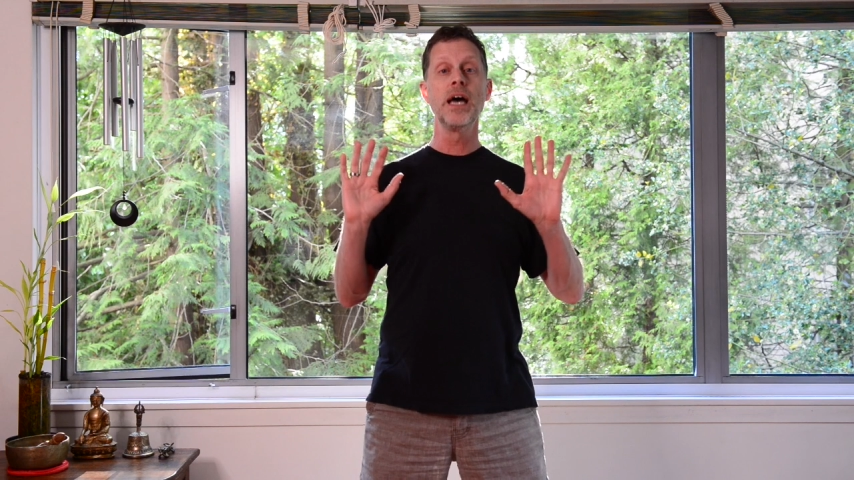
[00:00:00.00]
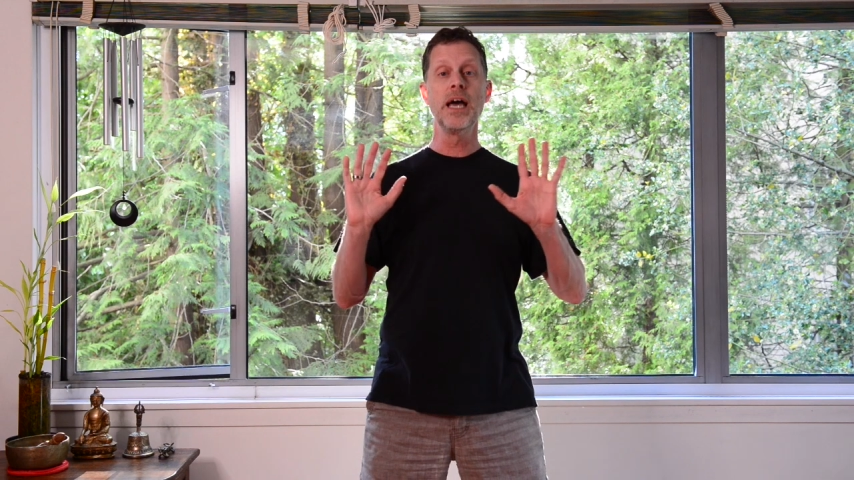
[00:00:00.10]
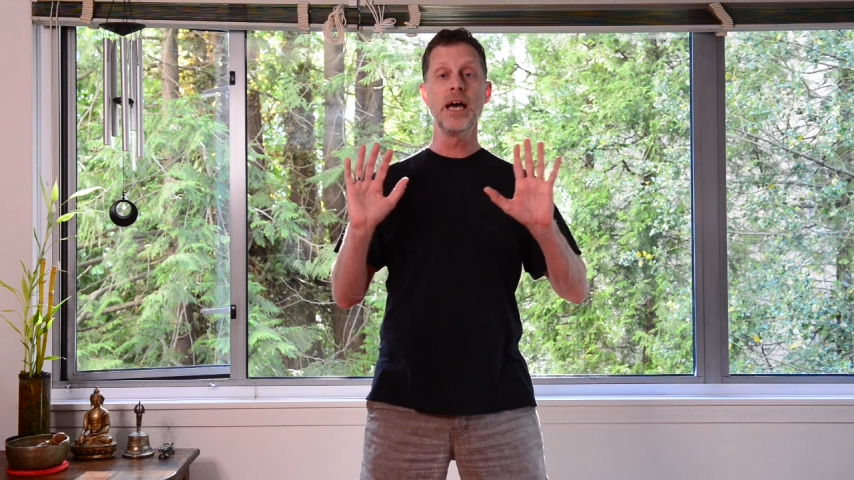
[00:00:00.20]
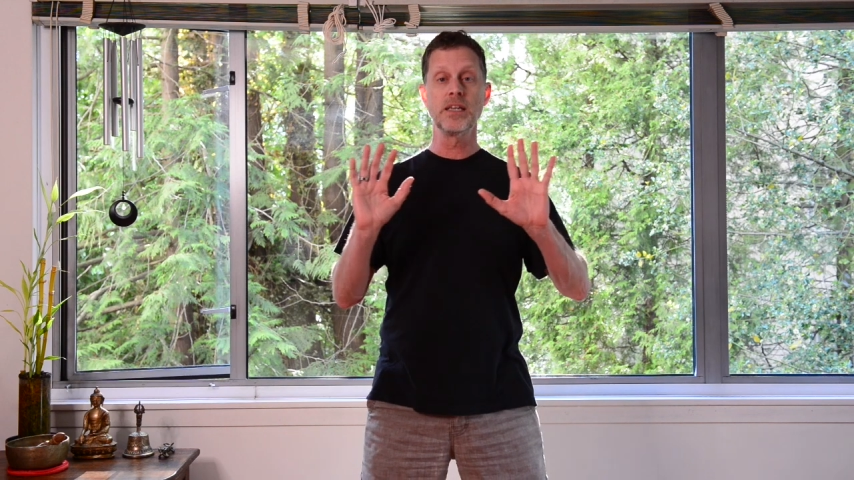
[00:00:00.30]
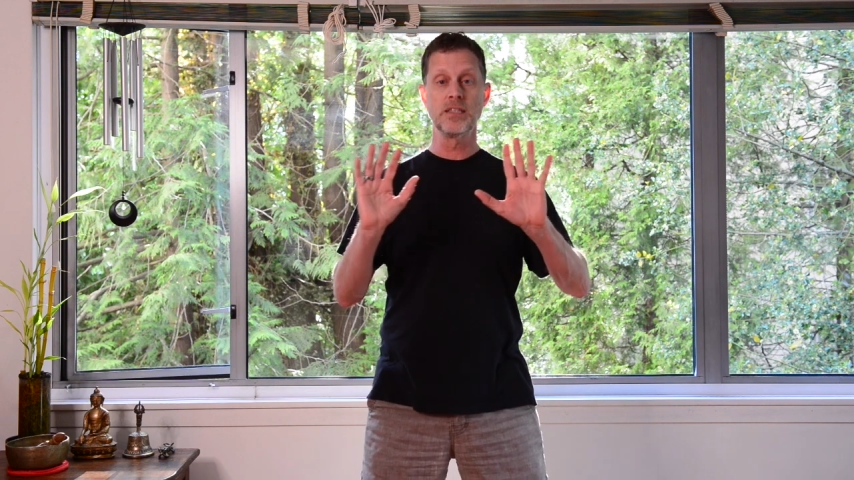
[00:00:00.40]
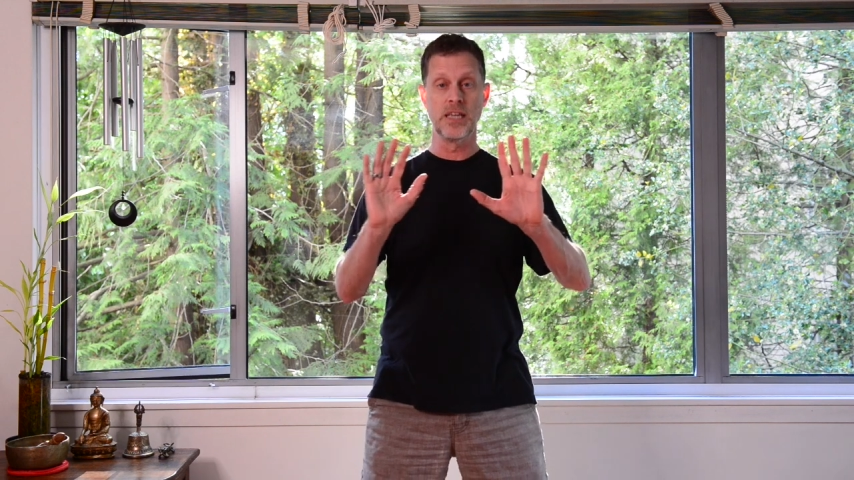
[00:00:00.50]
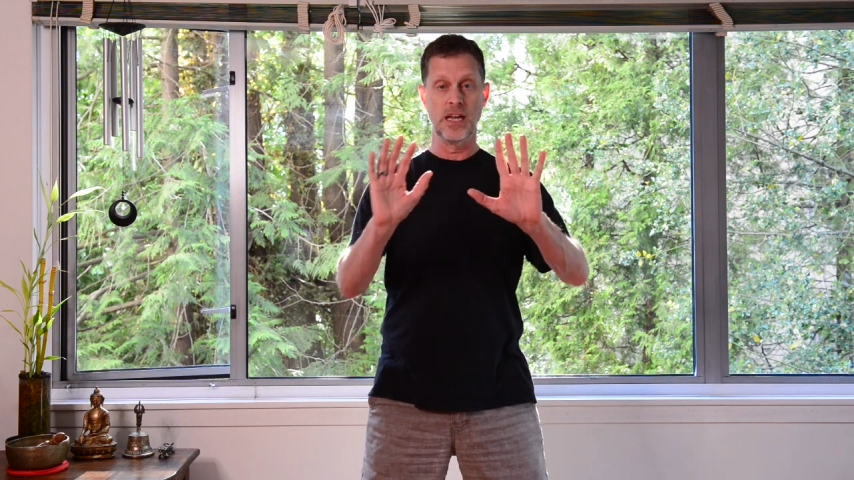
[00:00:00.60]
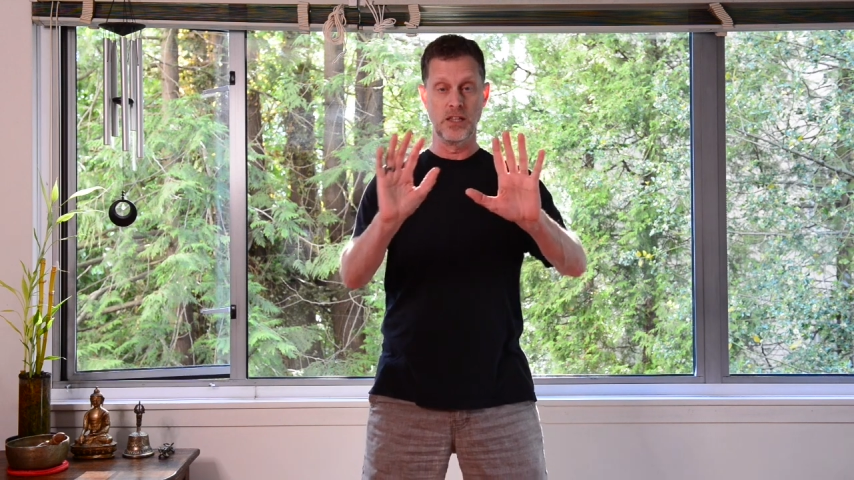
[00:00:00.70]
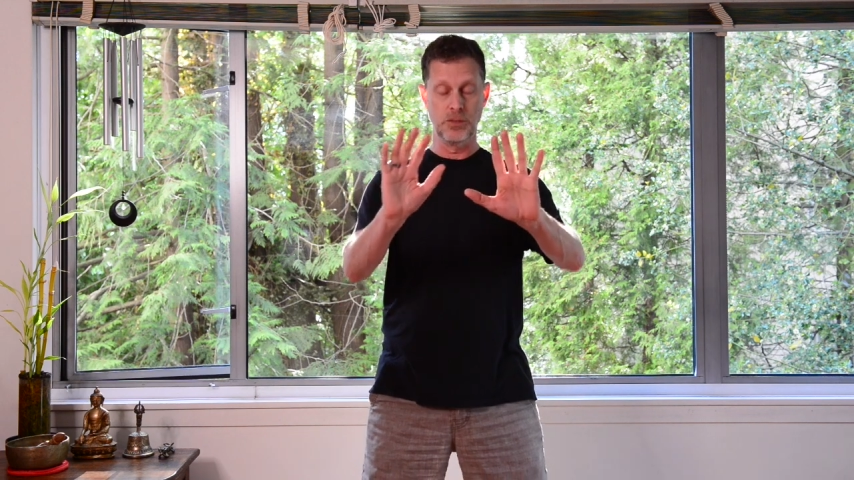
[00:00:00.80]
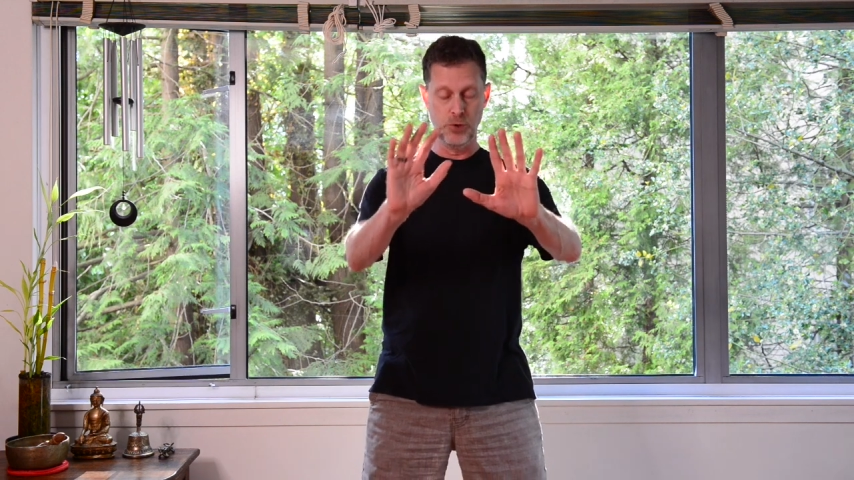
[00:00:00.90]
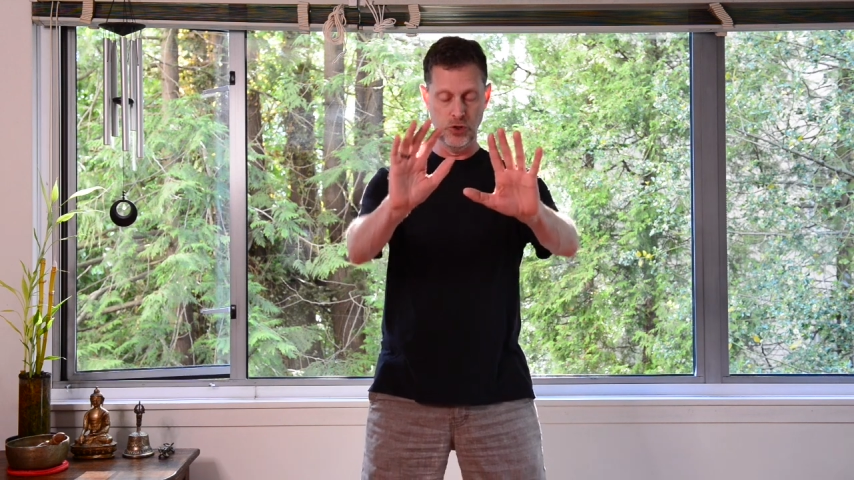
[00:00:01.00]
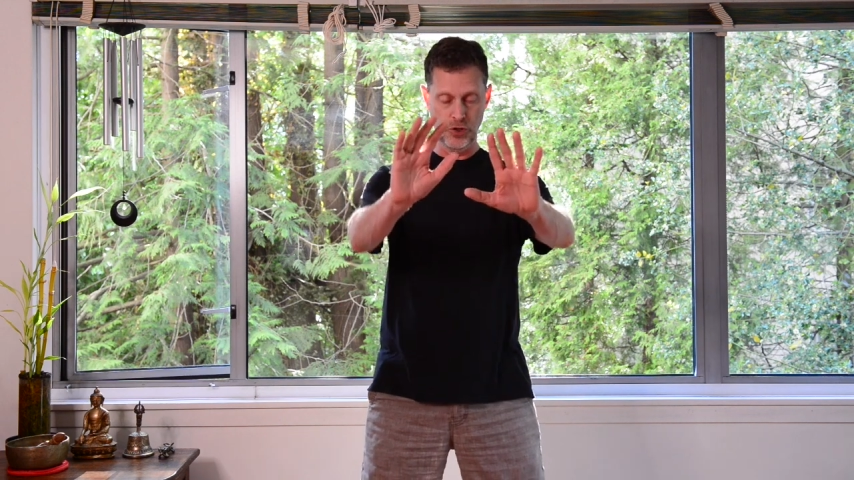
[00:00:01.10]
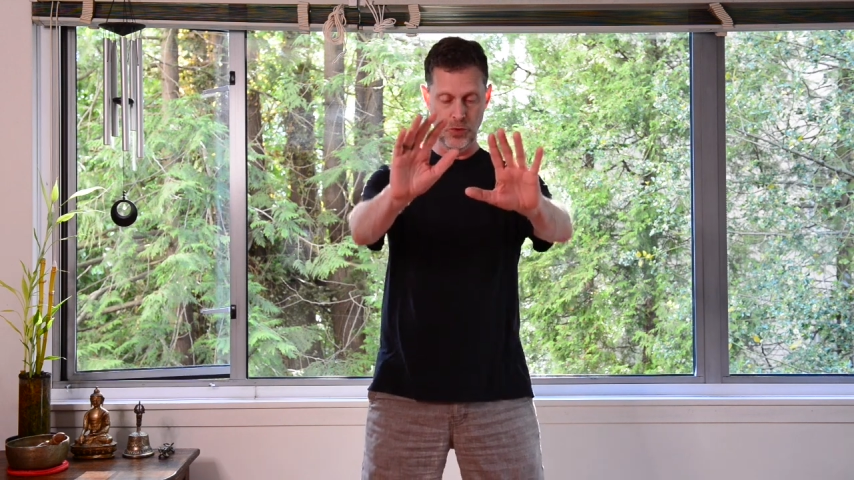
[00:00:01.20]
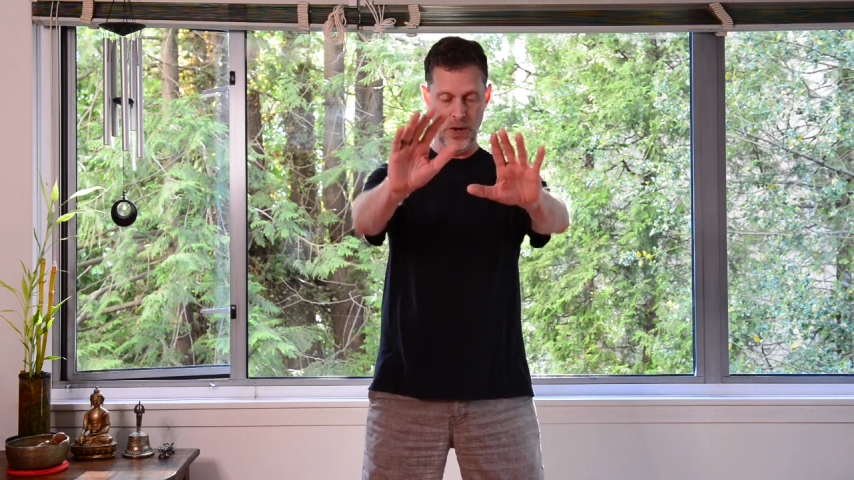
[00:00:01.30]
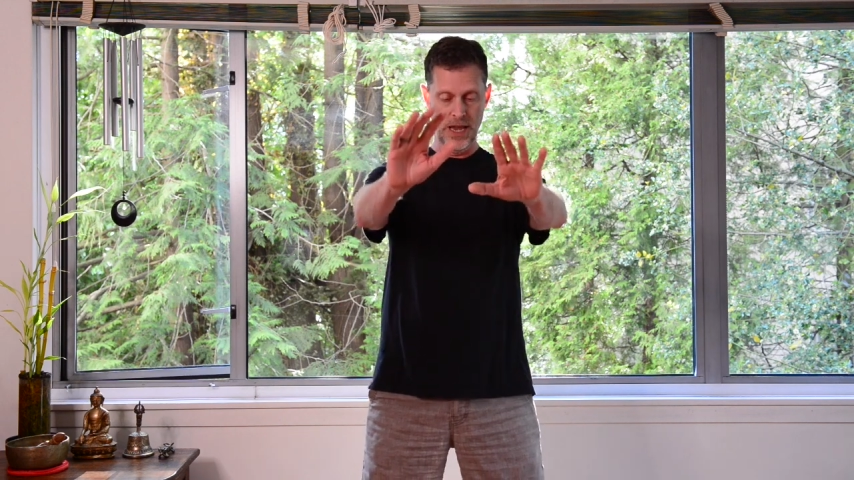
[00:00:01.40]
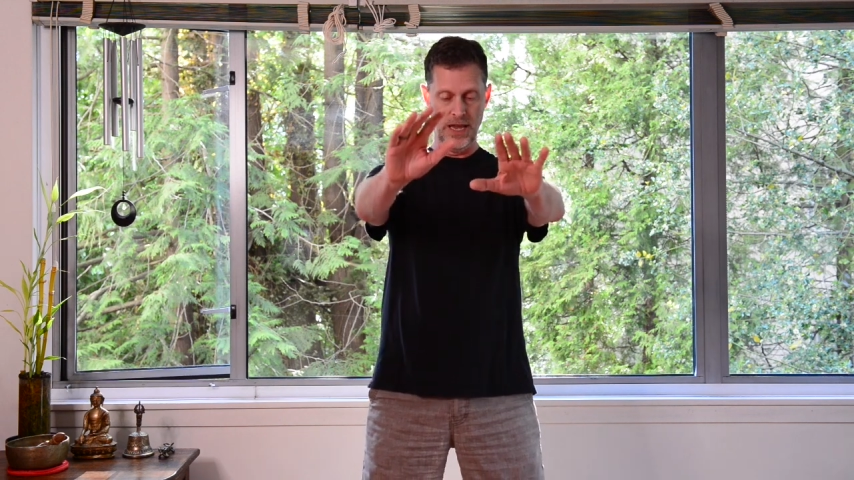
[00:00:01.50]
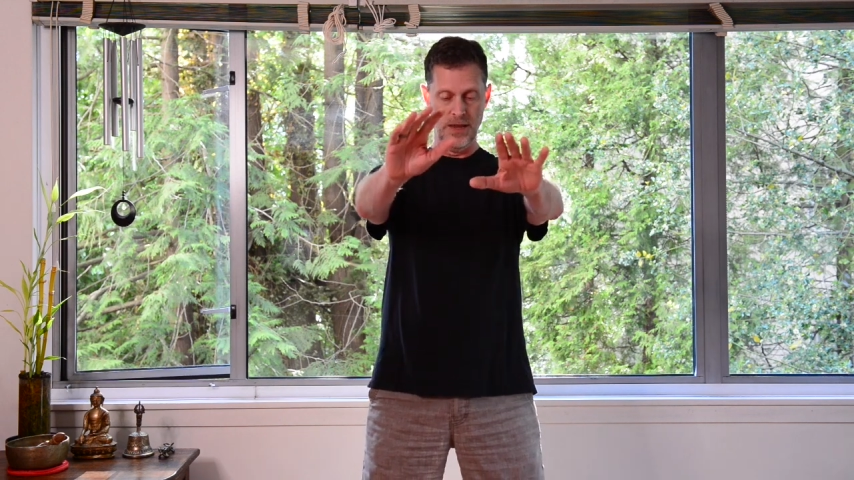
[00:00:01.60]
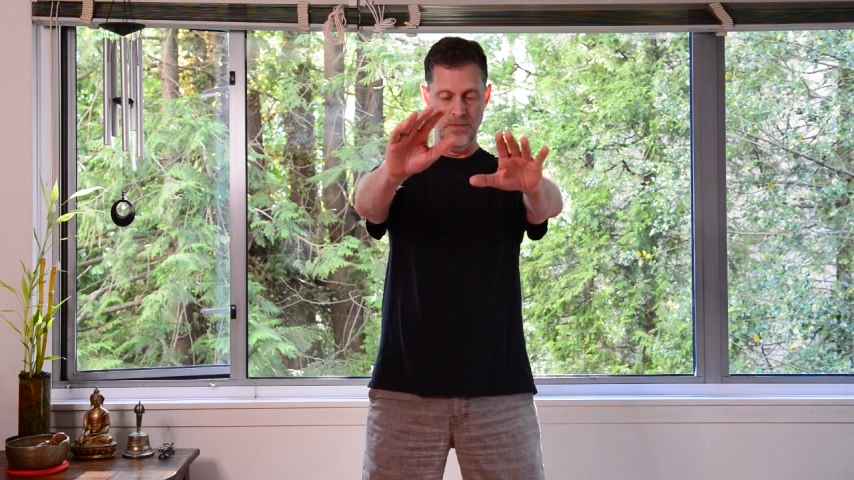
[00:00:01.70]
Exhale, let's push it away.